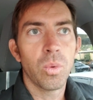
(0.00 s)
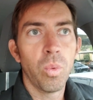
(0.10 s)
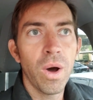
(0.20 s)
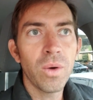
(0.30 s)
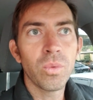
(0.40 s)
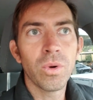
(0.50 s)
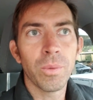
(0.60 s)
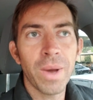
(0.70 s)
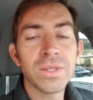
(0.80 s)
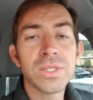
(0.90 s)
What we're
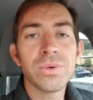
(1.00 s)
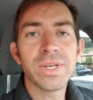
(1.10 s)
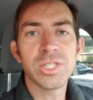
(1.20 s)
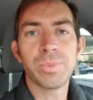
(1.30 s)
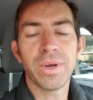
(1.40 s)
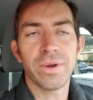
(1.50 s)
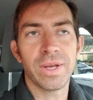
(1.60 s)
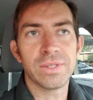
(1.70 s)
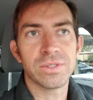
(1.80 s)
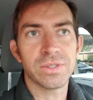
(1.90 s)
about to
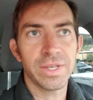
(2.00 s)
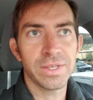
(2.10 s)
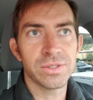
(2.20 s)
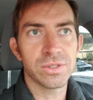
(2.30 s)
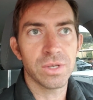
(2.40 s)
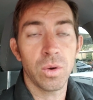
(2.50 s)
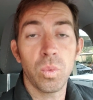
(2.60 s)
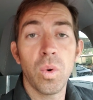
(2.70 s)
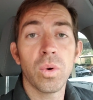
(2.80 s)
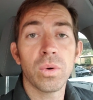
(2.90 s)
experience is a
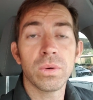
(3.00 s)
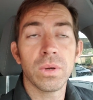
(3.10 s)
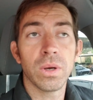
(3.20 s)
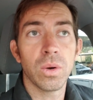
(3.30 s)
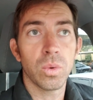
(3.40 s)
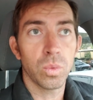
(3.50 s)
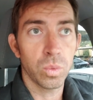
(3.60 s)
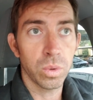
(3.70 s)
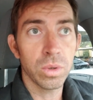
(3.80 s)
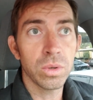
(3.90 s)
World
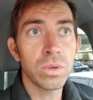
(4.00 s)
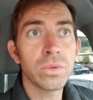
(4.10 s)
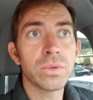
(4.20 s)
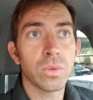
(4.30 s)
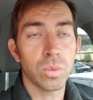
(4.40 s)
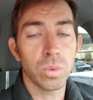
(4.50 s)
War